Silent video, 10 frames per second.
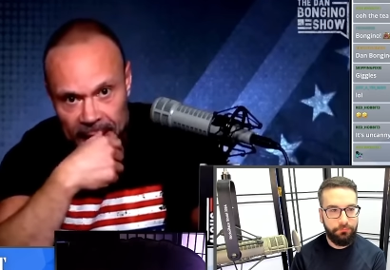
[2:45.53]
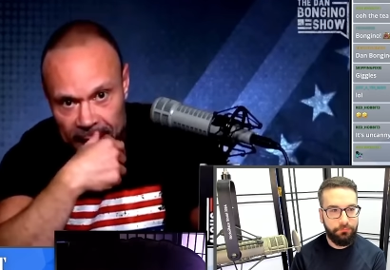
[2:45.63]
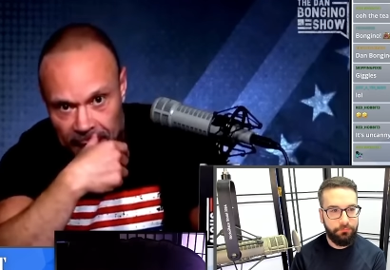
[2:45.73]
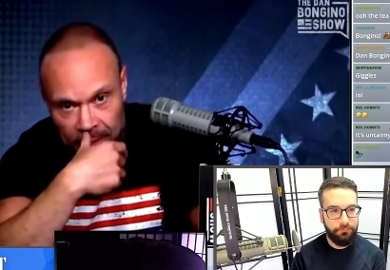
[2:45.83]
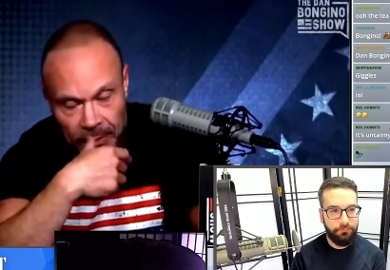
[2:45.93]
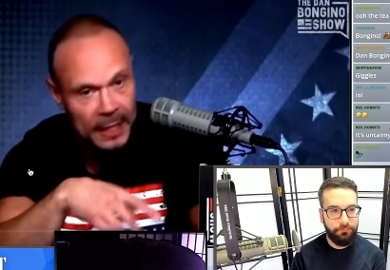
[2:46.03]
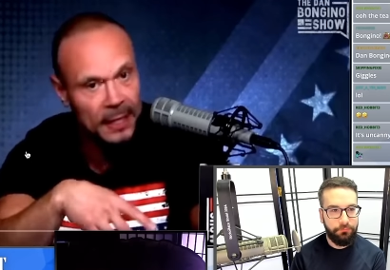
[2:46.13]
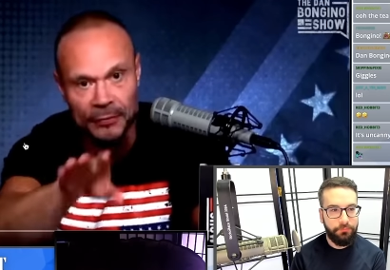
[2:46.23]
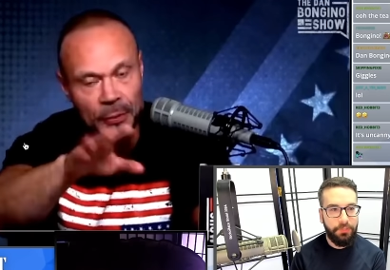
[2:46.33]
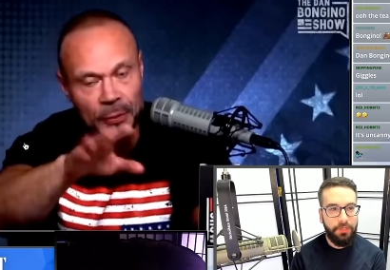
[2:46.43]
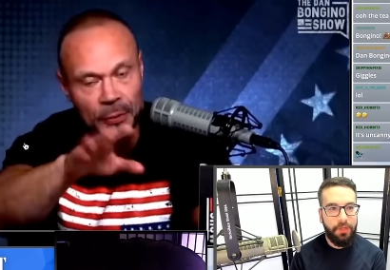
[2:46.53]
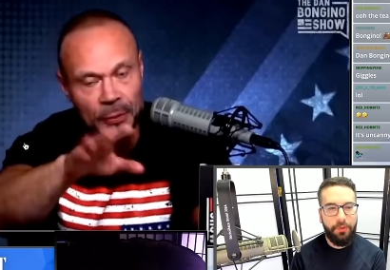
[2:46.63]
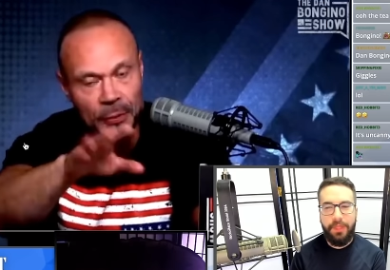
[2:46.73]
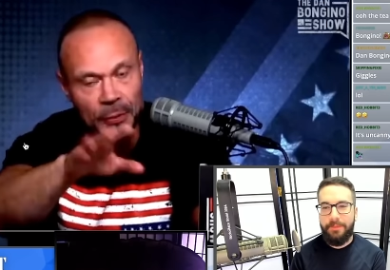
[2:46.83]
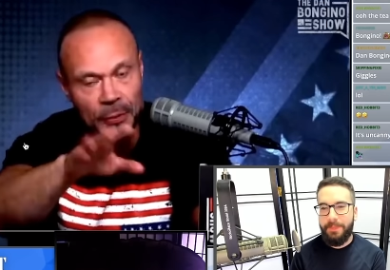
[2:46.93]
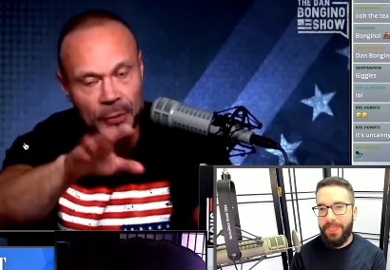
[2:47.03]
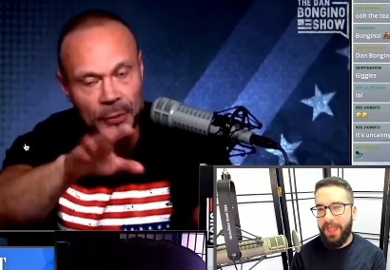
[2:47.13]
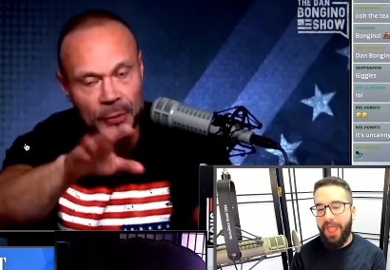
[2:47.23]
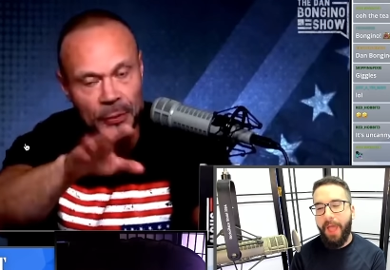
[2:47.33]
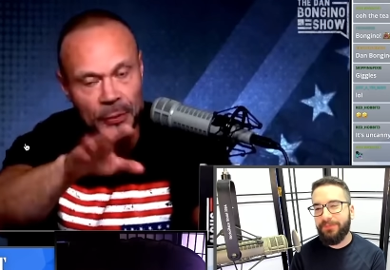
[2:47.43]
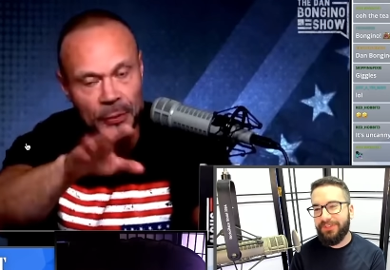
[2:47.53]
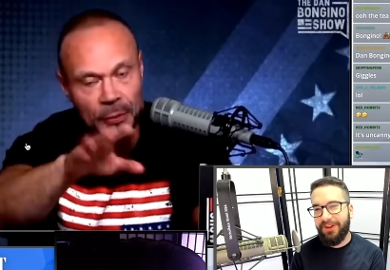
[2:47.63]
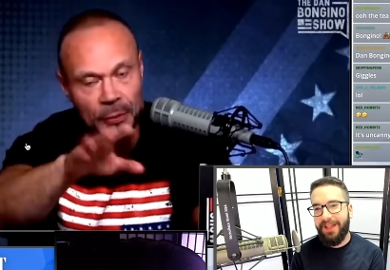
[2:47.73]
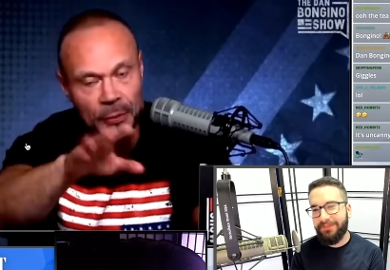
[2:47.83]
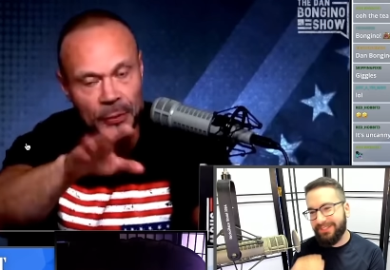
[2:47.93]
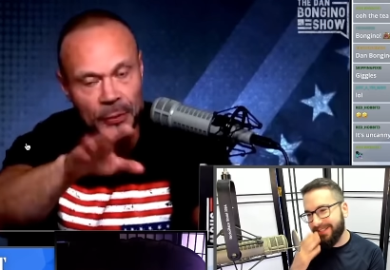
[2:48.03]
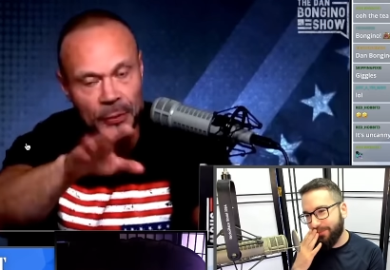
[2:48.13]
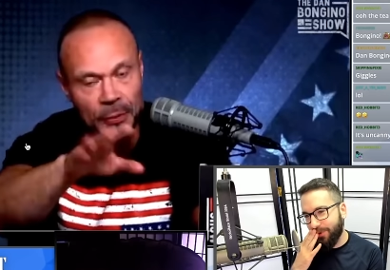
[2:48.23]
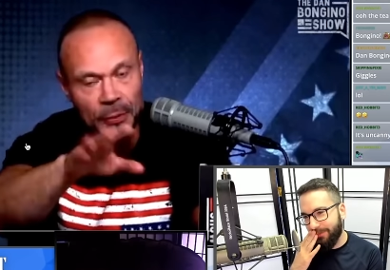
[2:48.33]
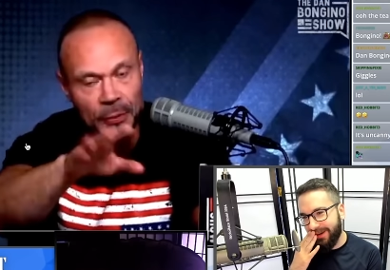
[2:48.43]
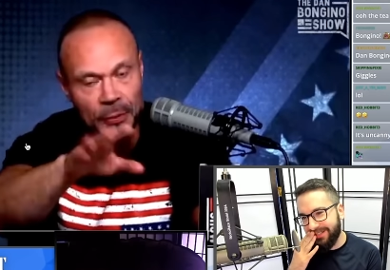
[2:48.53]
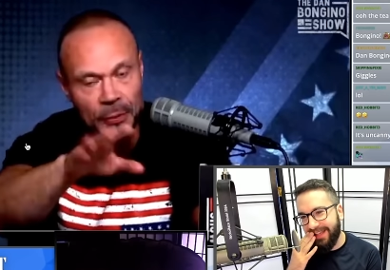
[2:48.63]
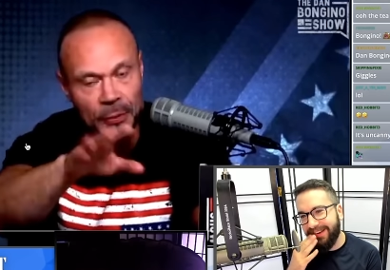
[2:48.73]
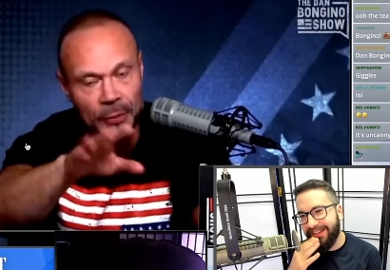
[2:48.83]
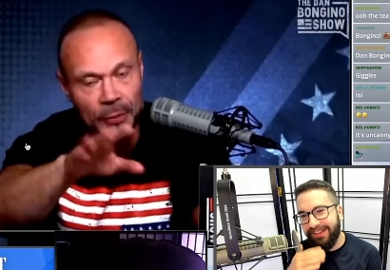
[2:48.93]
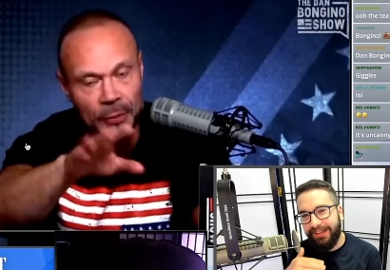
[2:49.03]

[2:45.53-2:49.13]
Speaker 1: need to tune in. They don't have to. Okay, I, I'm sorry. I have to say more about his head.